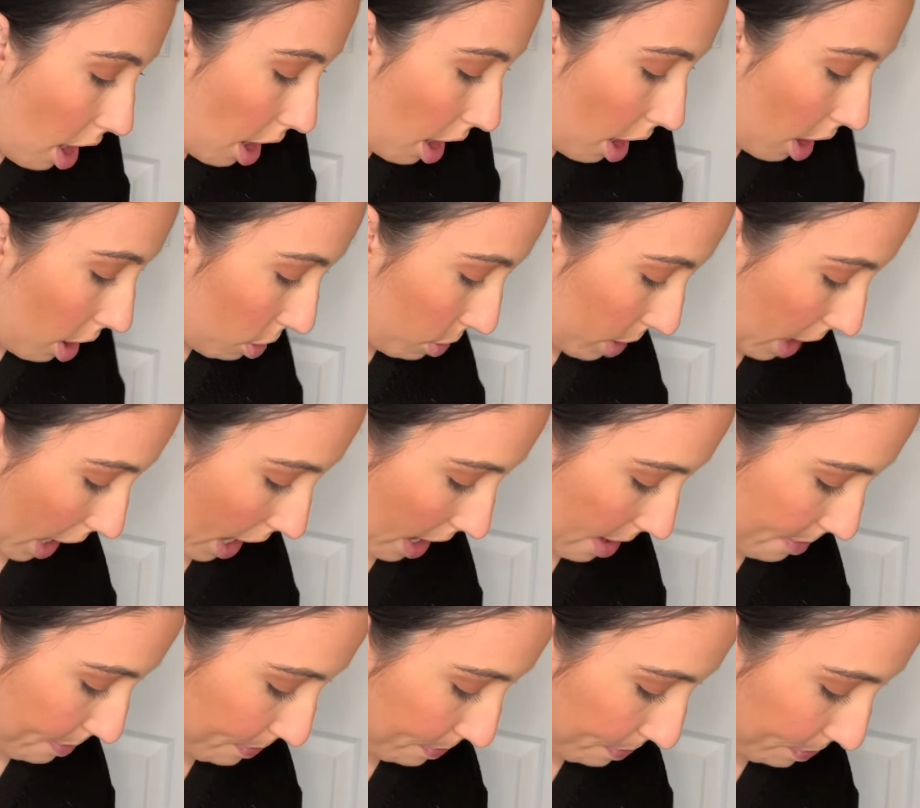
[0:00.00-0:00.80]

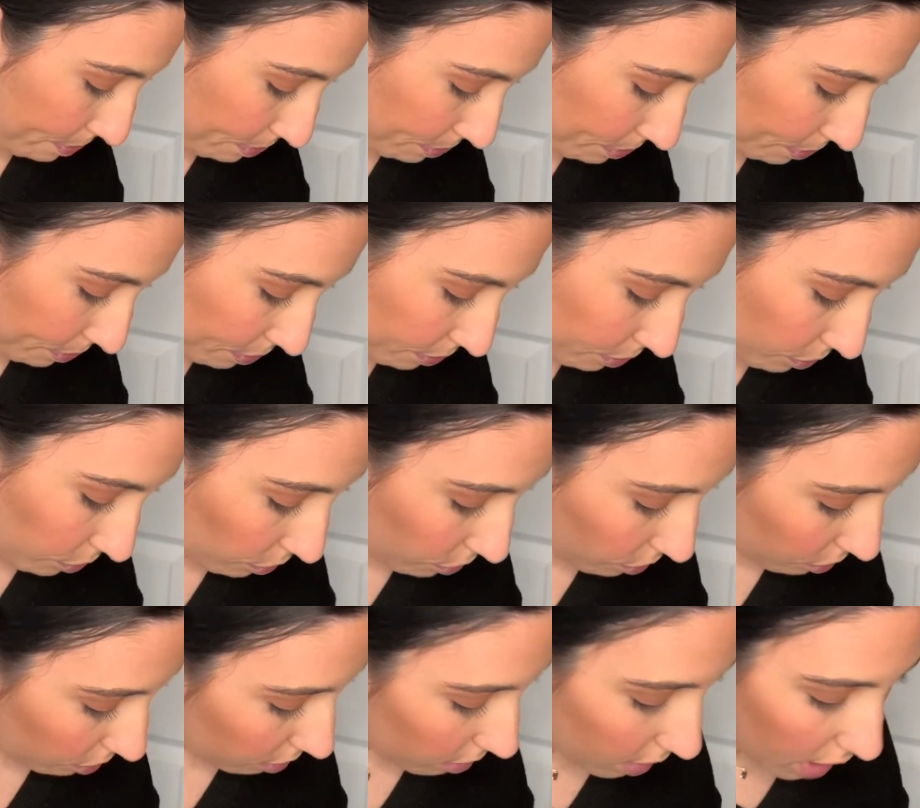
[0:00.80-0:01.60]
Okay,
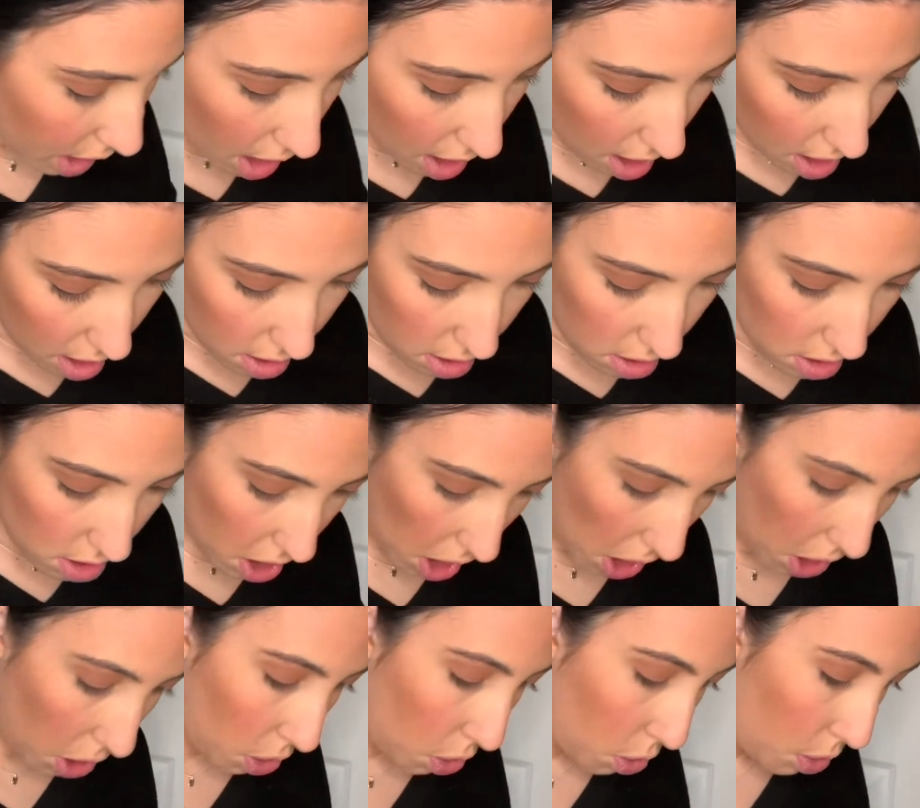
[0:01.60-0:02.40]

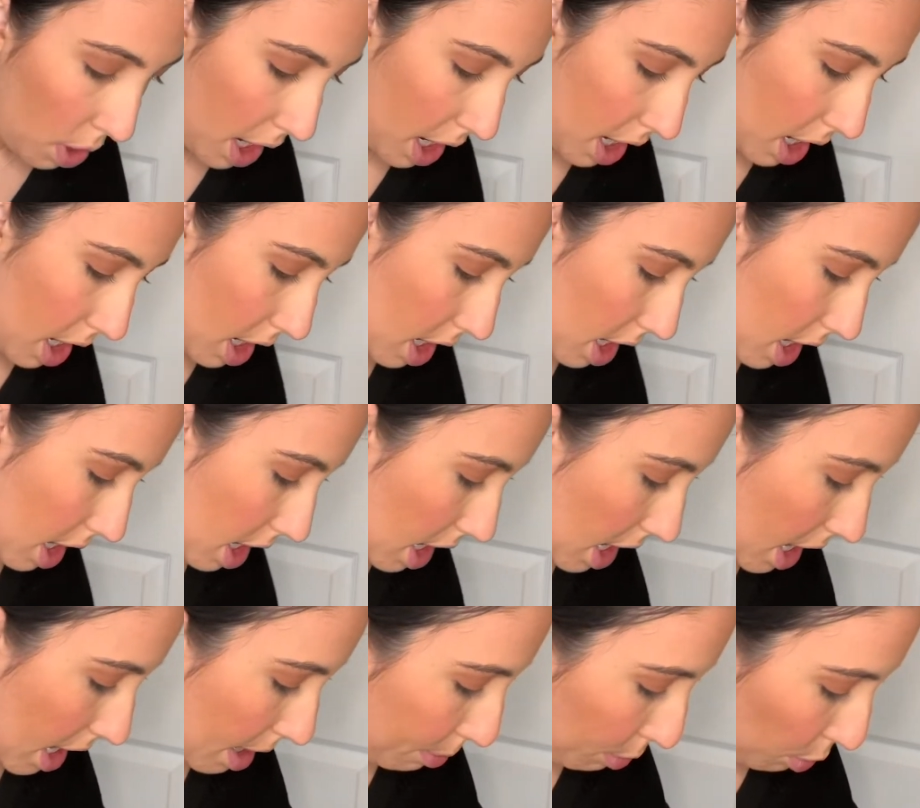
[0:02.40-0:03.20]
so
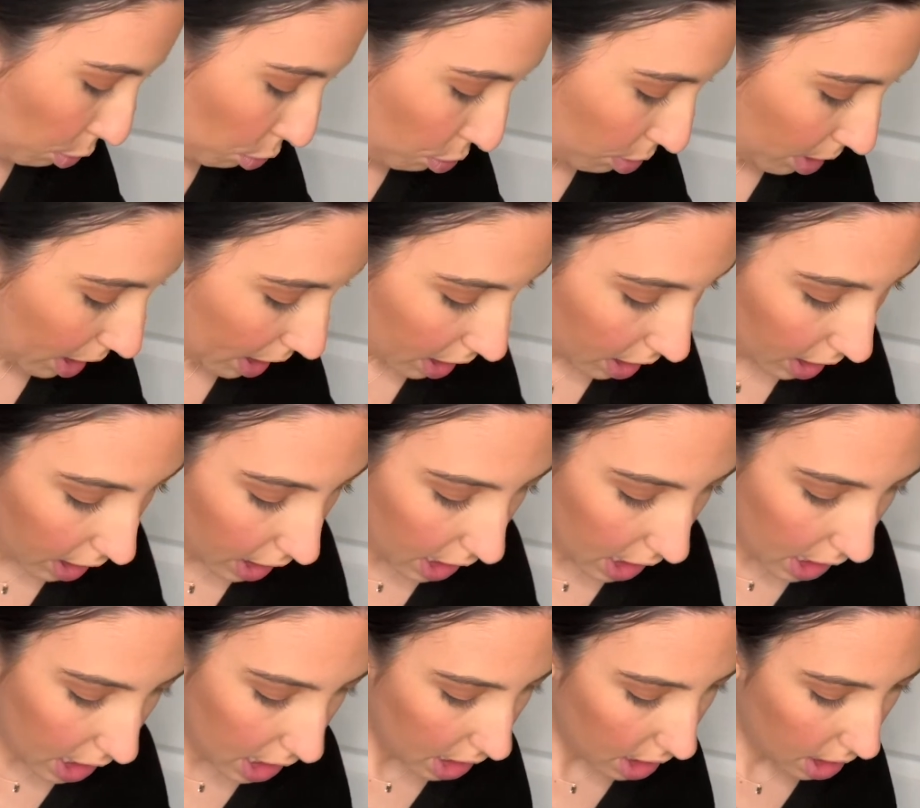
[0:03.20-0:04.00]
I'm
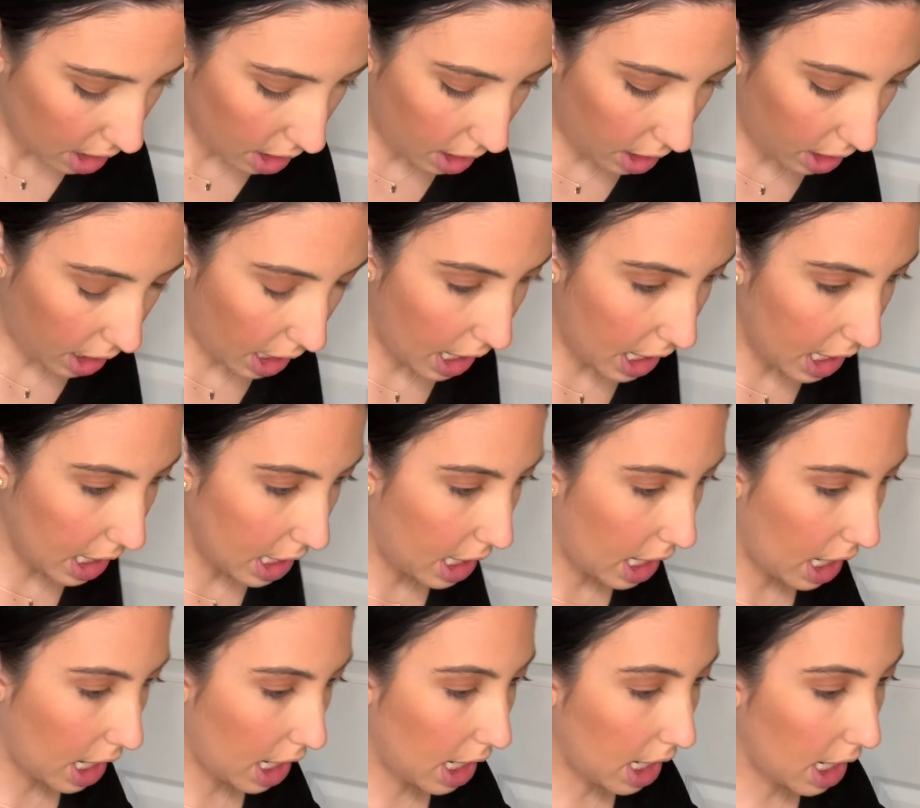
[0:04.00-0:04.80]
really
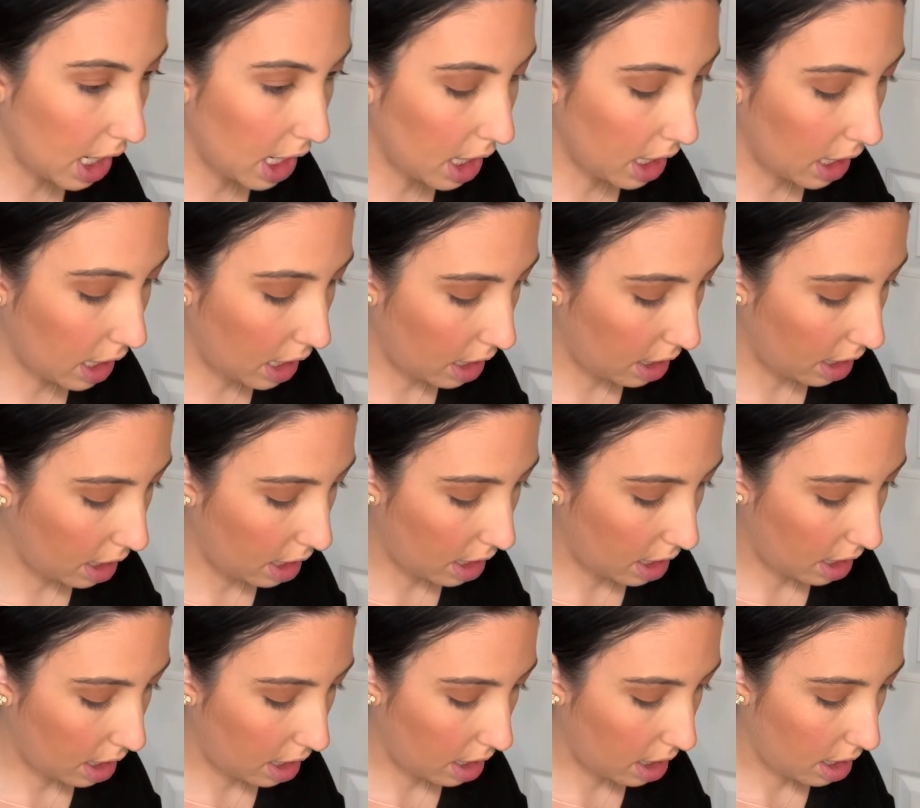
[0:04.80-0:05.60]
liking
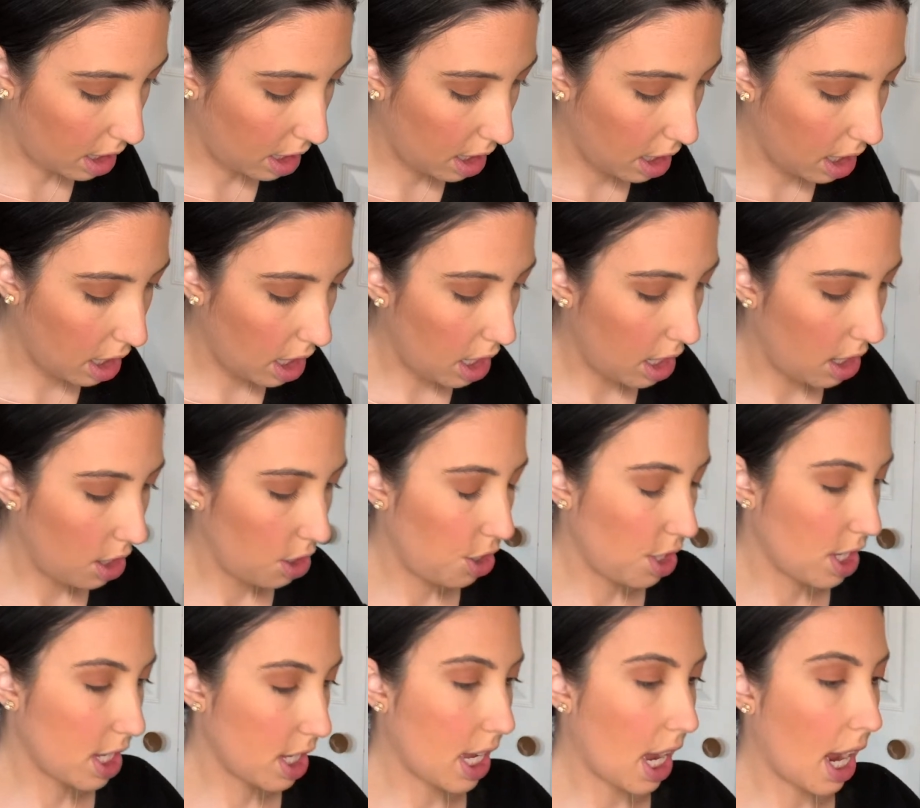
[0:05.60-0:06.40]

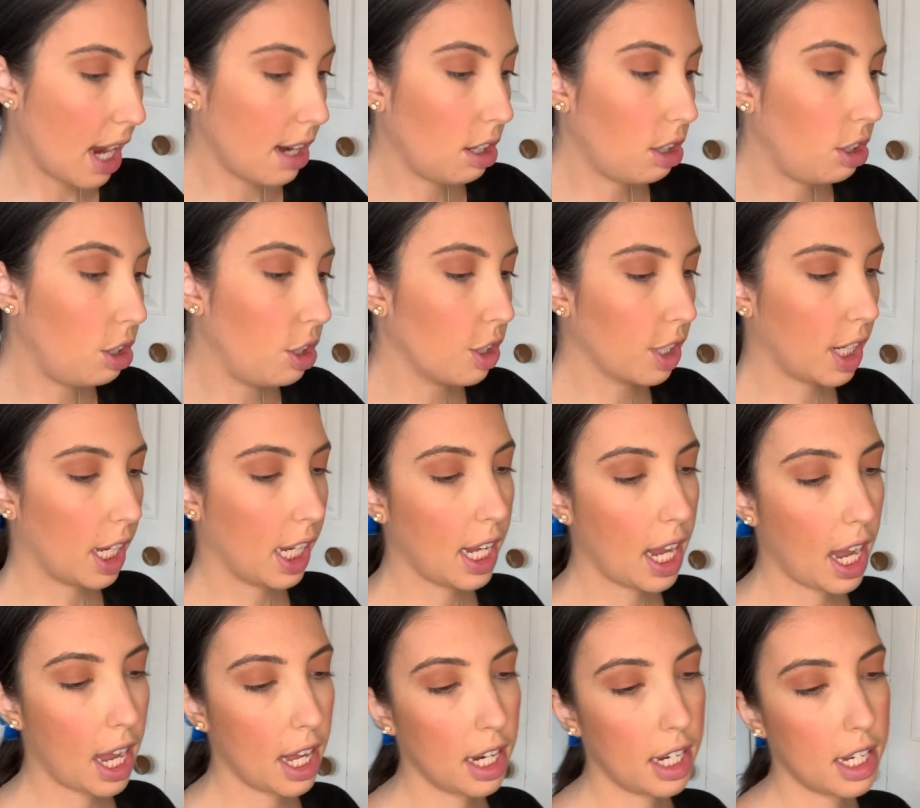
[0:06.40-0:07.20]
just kind of looking
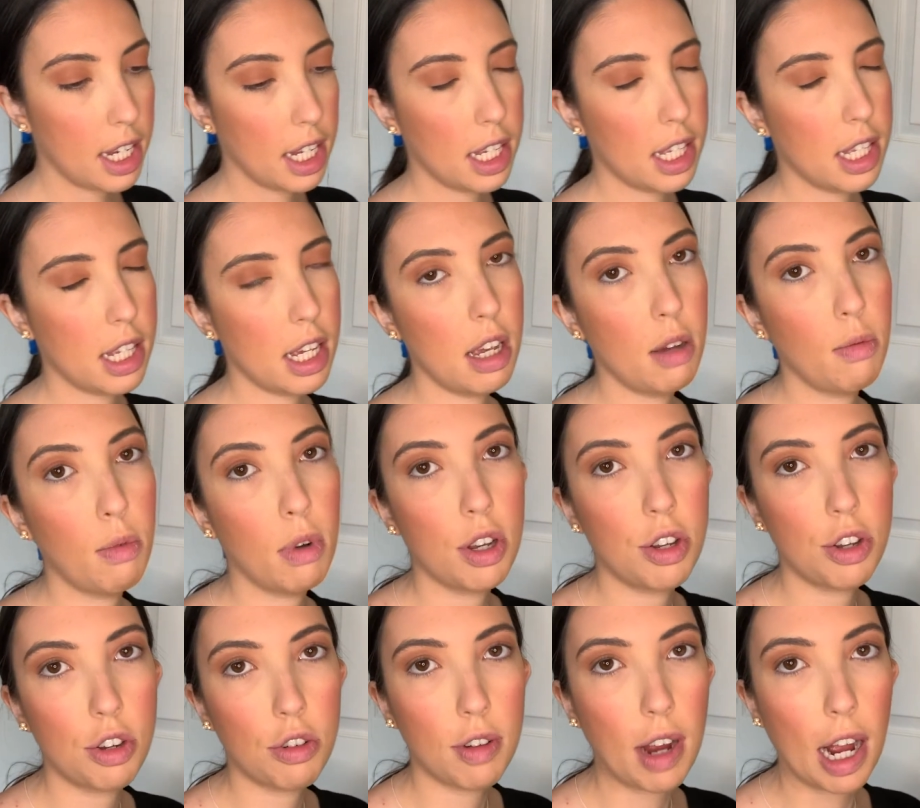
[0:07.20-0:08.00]
at it to see
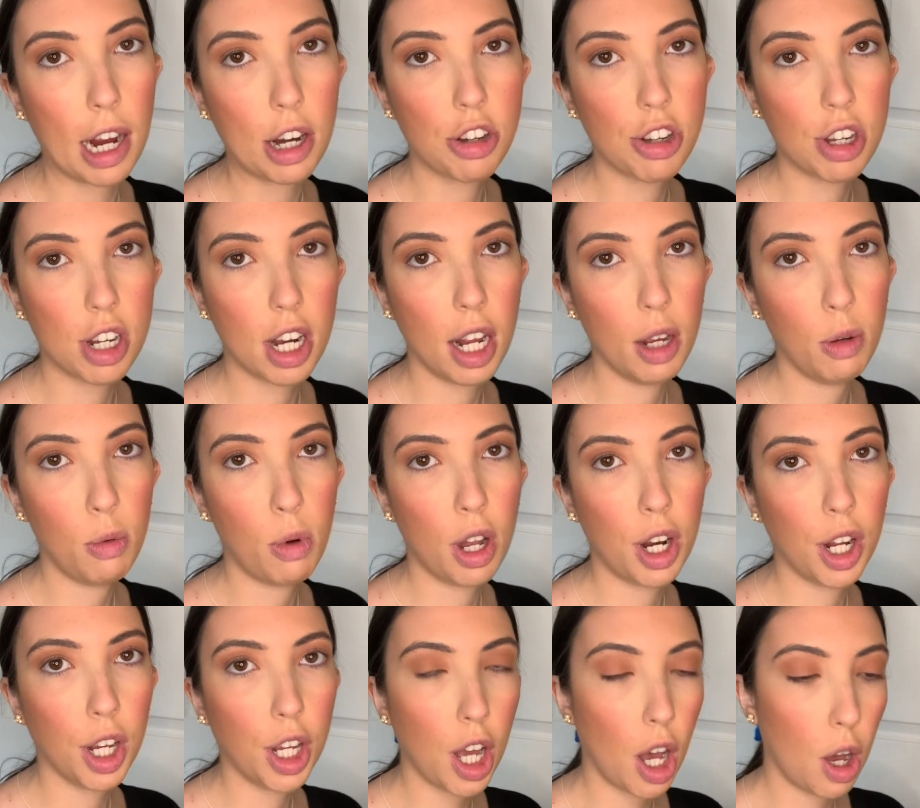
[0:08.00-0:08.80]
what direction I
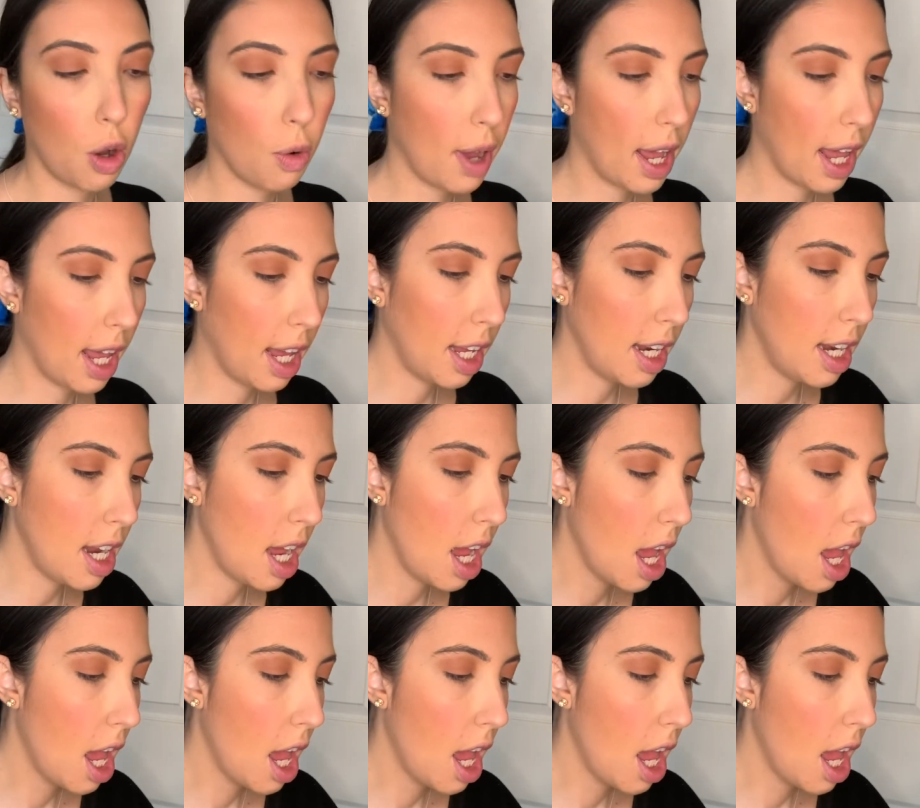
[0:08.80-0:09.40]
want to go in.